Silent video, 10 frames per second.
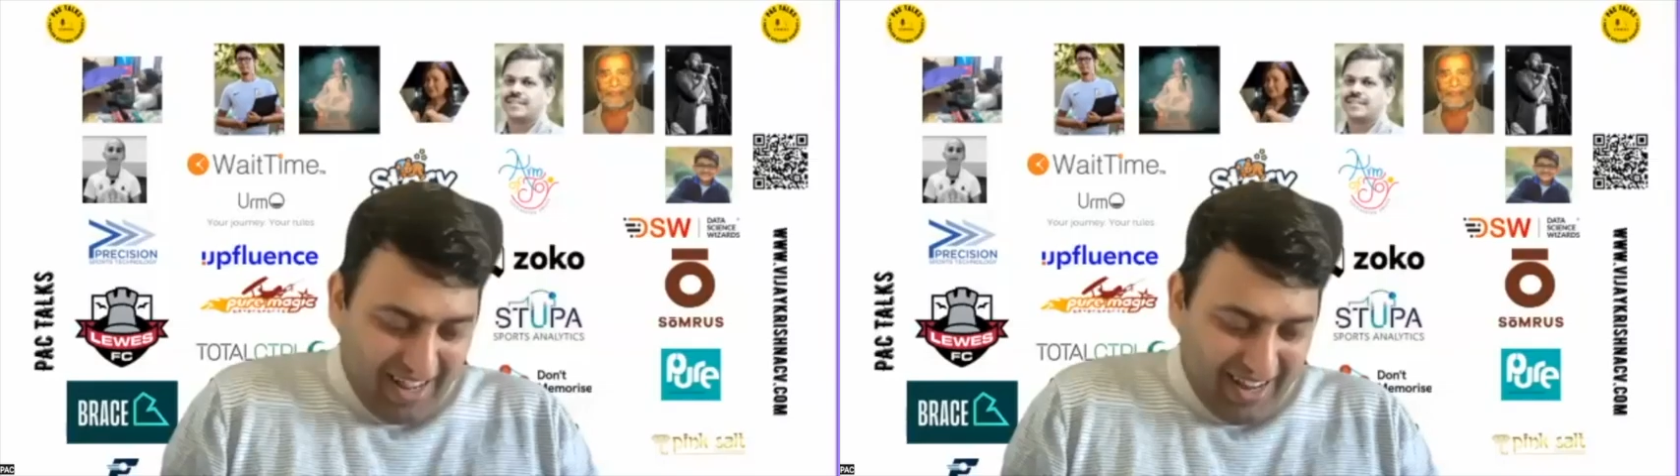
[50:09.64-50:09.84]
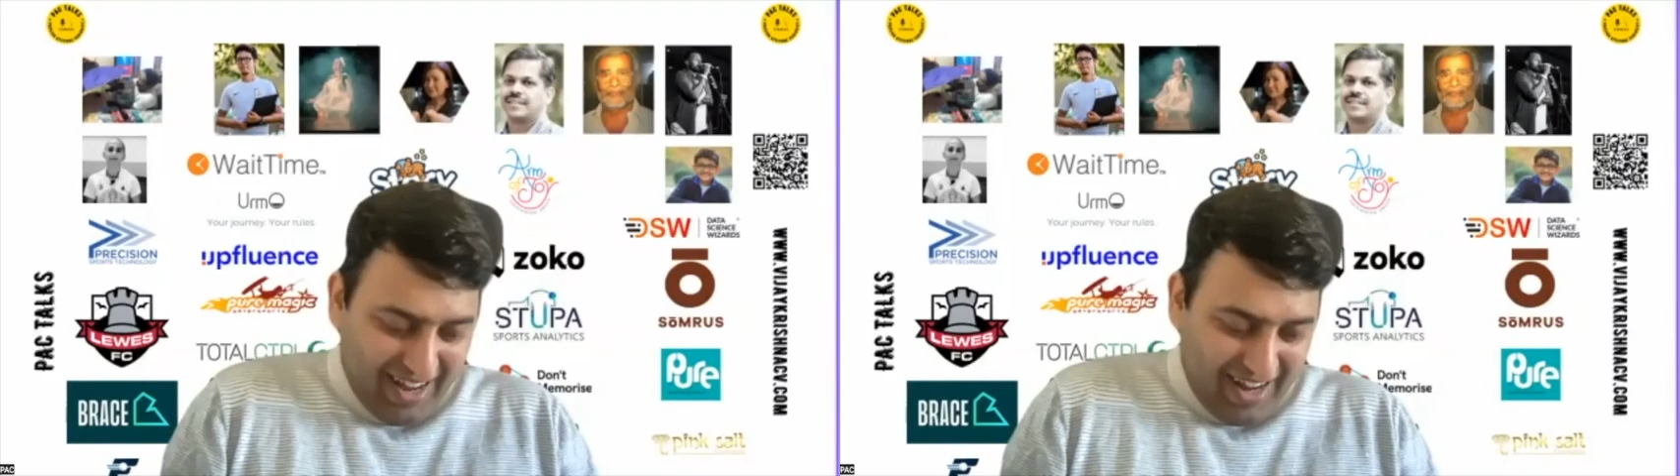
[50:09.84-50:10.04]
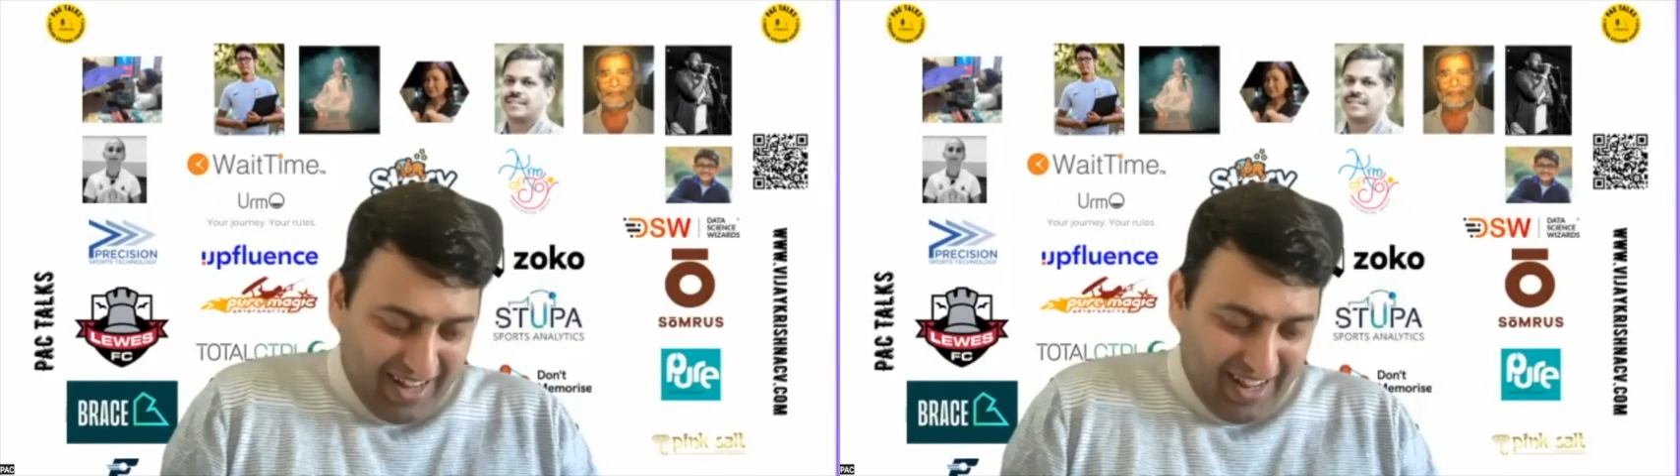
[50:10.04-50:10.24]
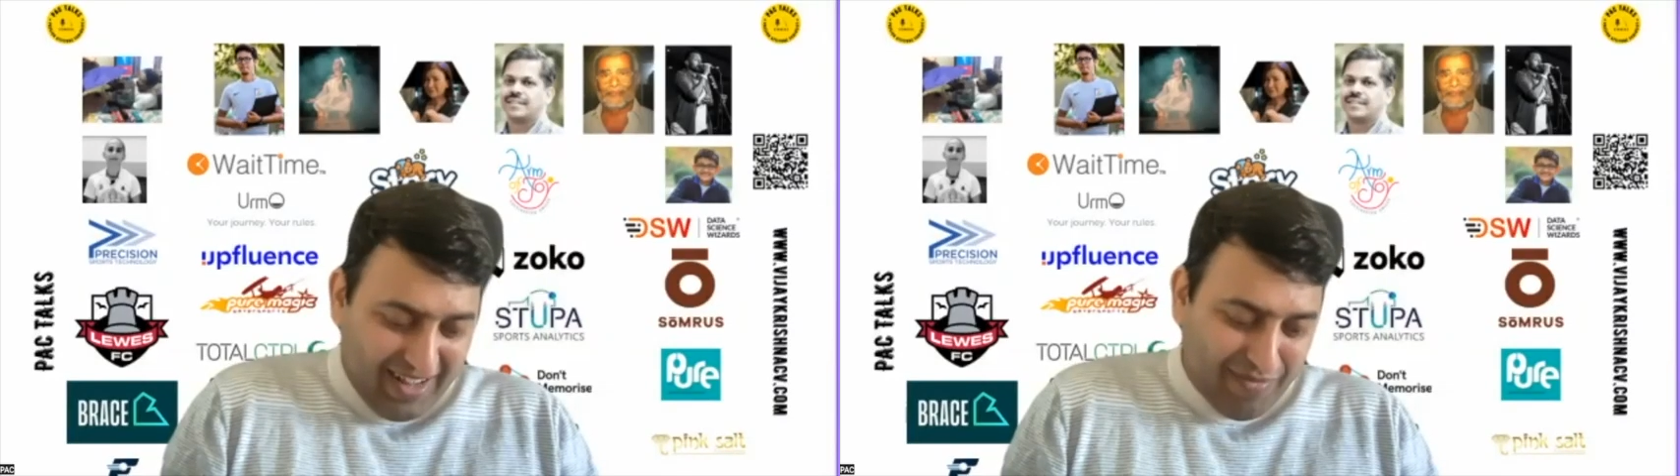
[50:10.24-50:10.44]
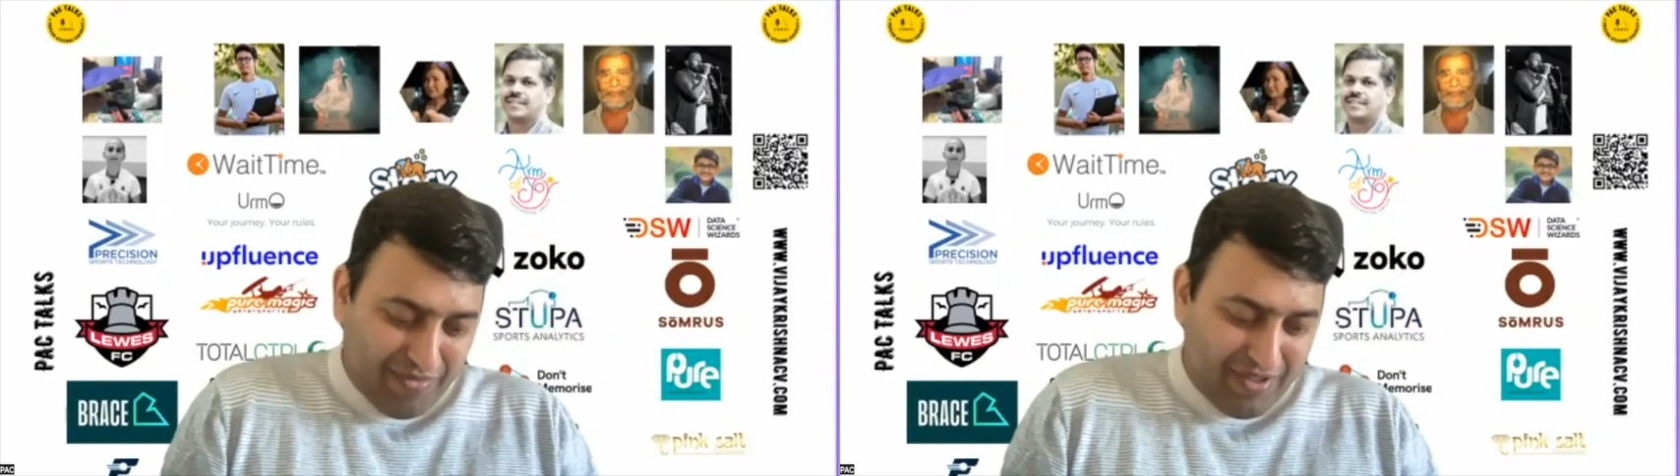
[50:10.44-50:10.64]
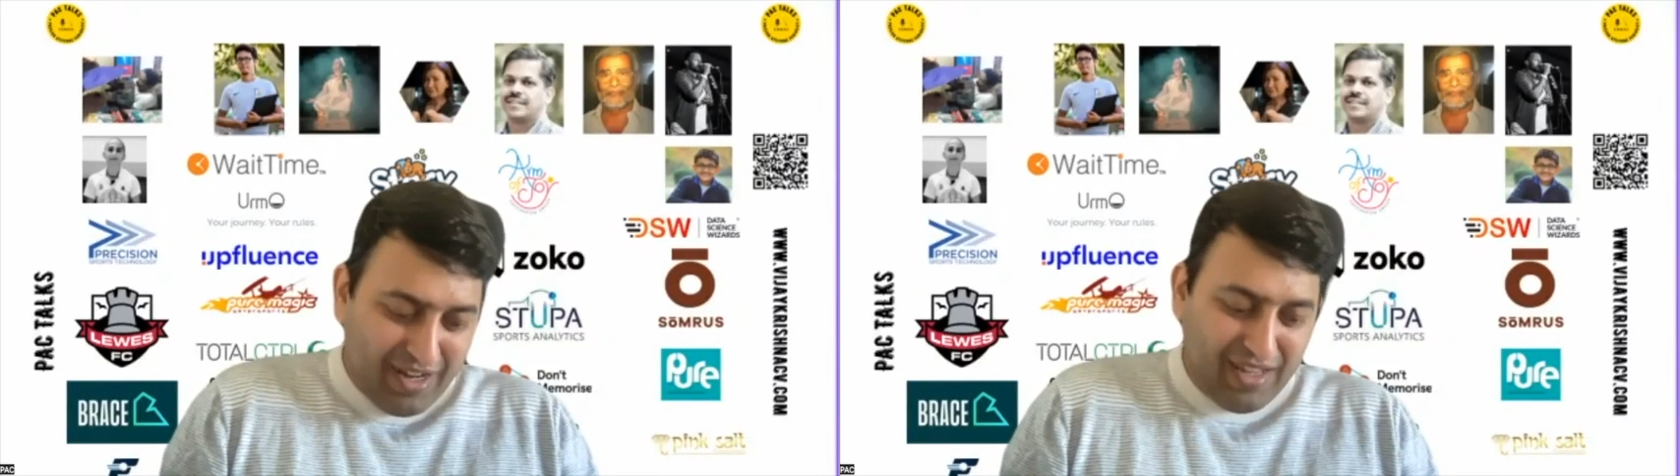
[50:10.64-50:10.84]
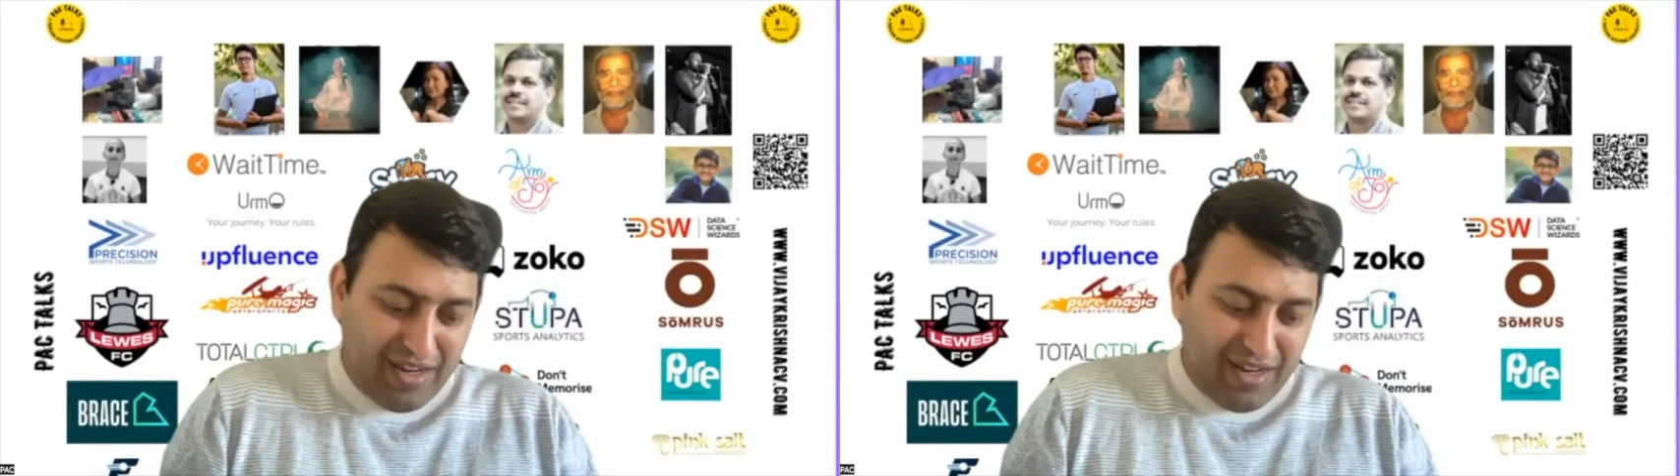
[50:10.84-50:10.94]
can, I, I'm